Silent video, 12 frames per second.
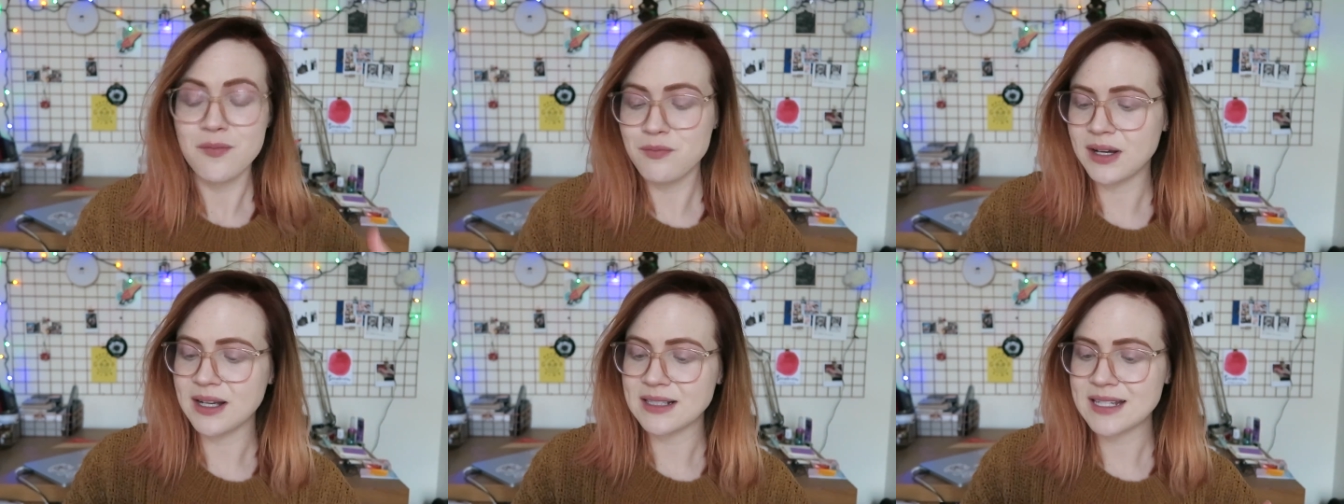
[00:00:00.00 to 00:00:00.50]

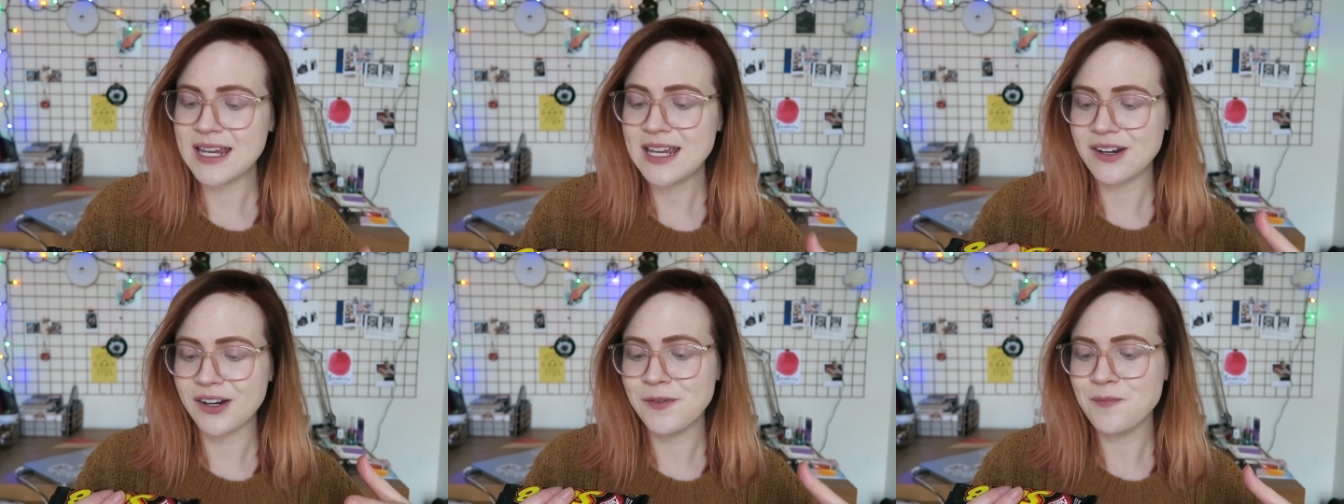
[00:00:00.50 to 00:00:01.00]
But
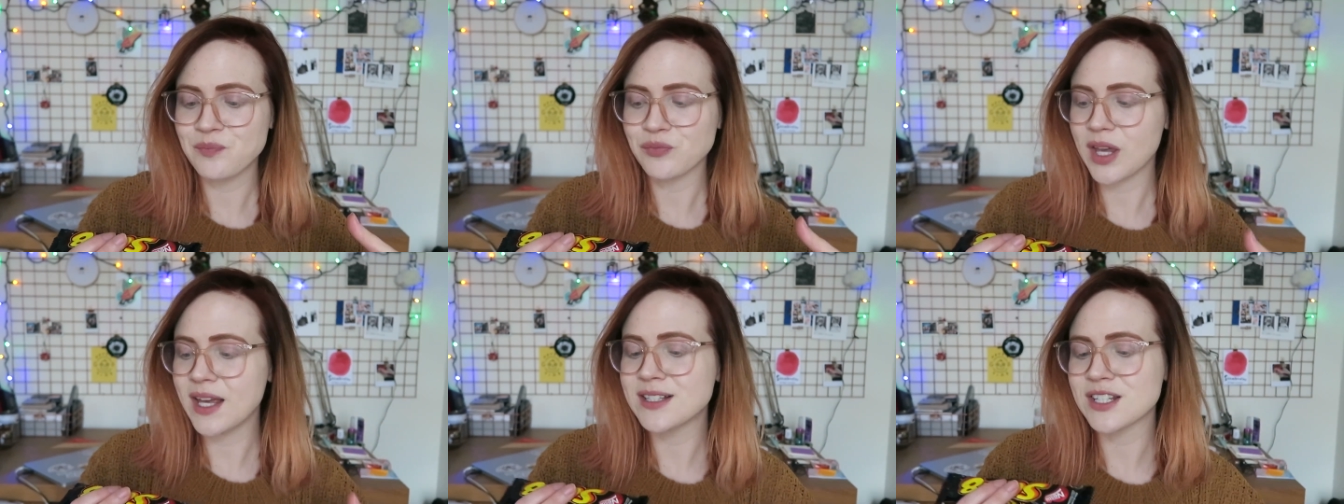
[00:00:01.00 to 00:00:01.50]
here
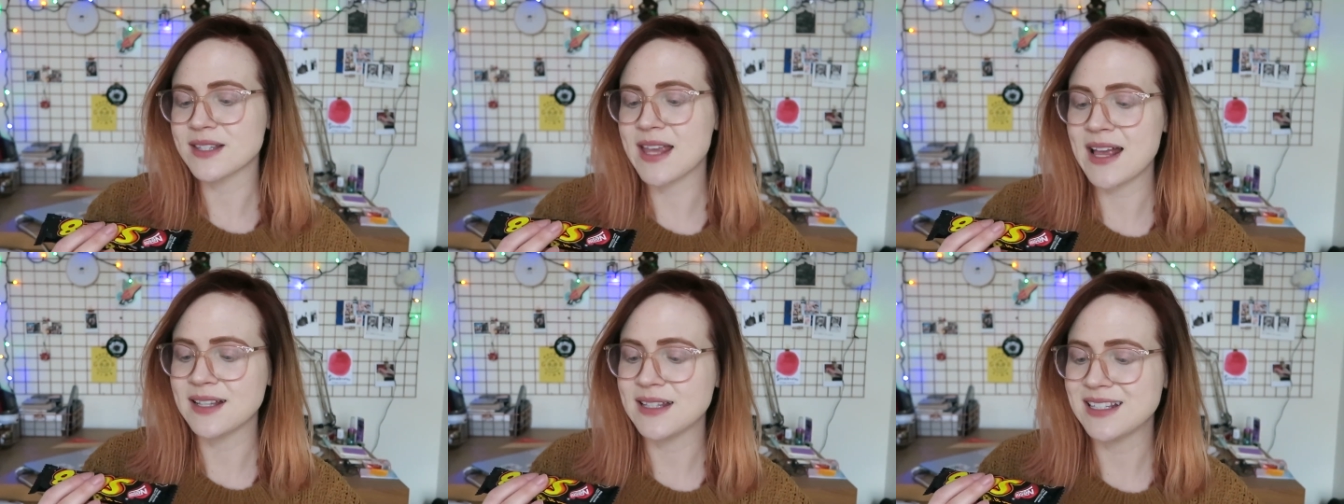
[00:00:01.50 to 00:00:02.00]
it just
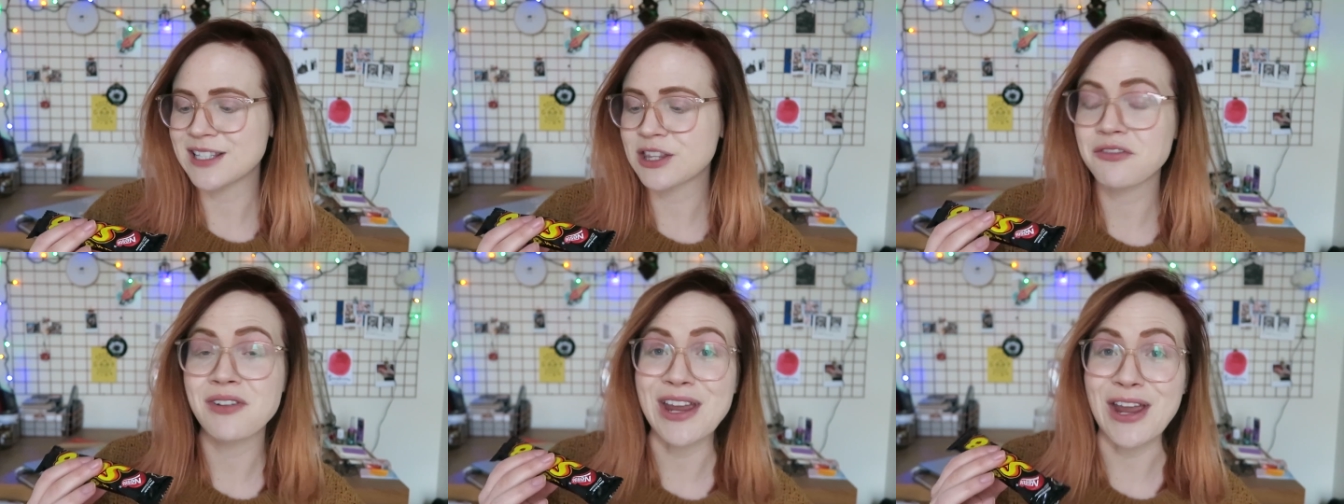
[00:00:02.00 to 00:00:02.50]
has these
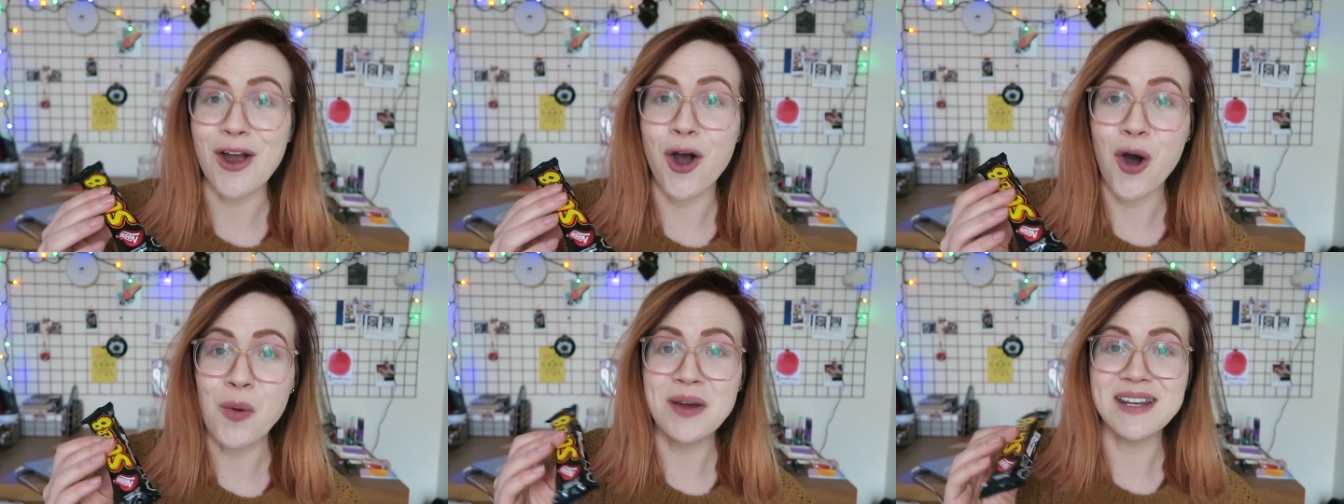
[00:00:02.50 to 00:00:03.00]
3
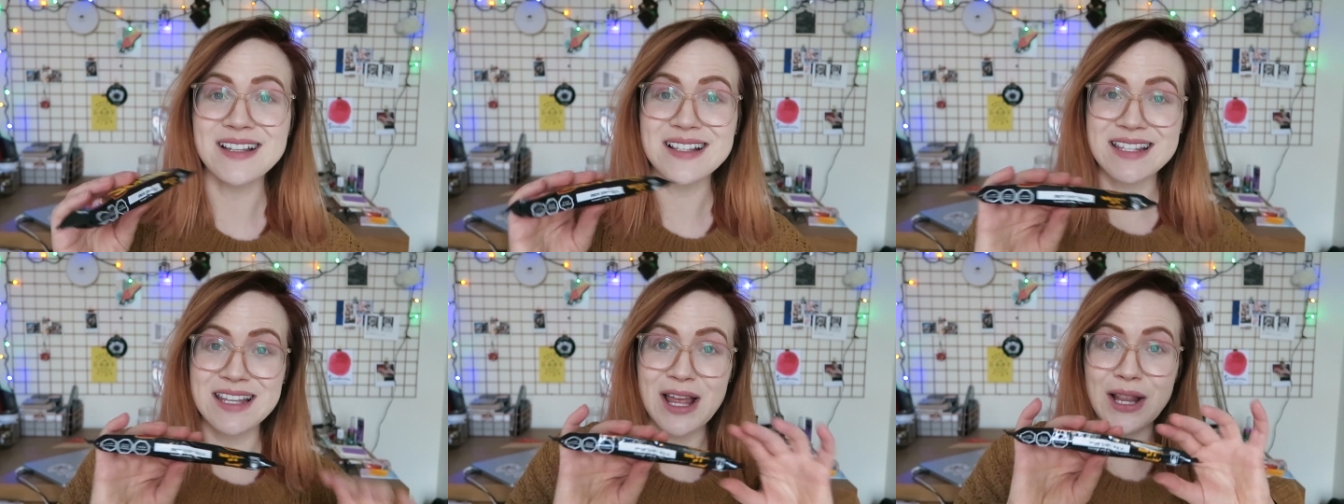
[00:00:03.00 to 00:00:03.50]

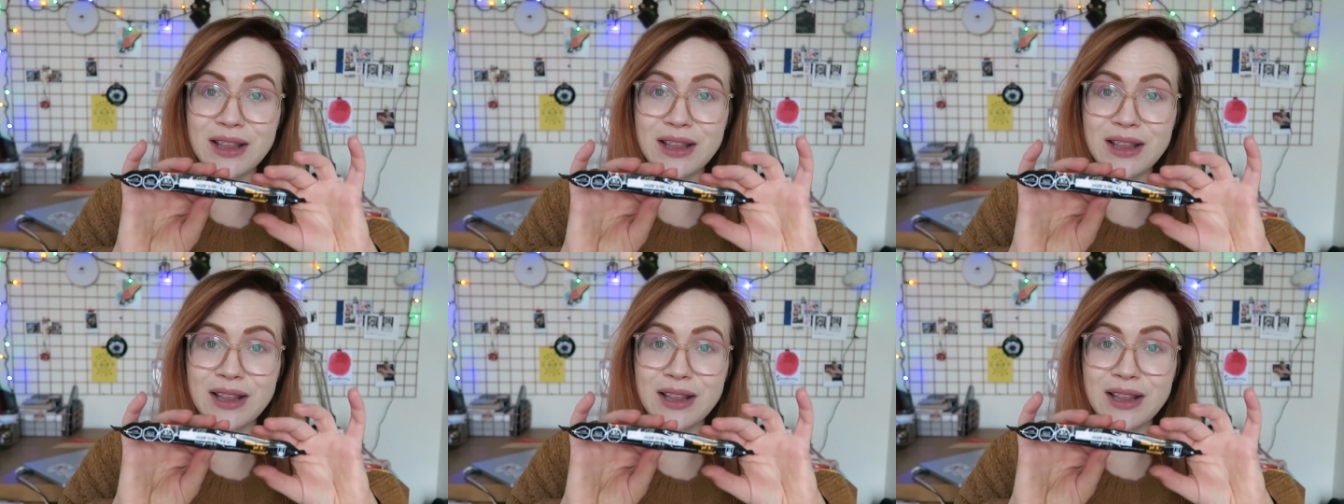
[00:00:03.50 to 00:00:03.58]
ominous